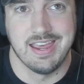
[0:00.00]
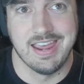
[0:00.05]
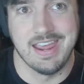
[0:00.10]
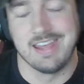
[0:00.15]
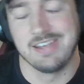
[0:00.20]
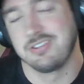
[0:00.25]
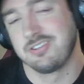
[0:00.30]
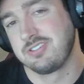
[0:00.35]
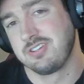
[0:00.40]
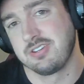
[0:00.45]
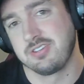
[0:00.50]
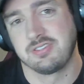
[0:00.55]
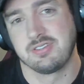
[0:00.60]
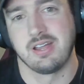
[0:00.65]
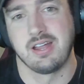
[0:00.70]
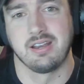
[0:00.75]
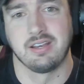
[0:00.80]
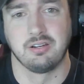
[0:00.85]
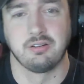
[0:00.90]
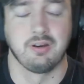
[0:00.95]
It's just
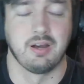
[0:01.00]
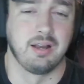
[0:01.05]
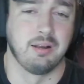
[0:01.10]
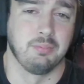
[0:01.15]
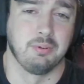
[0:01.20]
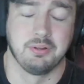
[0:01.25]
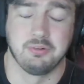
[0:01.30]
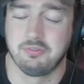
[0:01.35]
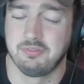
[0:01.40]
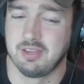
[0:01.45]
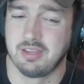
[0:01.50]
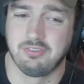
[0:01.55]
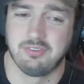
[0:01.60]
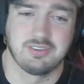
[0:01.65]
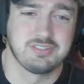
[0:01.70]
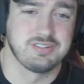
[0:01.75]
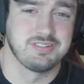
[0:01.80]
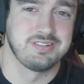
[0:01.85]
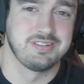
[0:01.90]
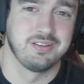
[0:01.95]
not incredible. It's not
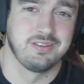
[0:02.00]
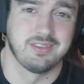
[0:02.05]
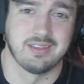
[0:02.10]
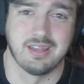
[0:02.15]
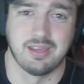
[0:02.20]
such a deal that